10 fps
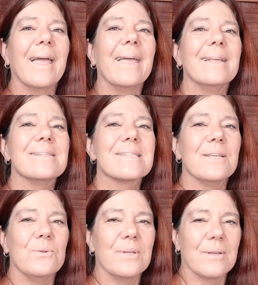and see
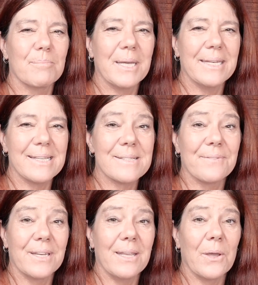you in my next
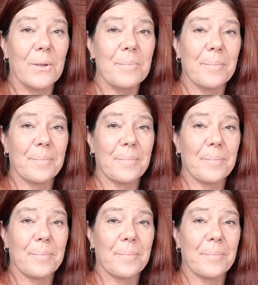video.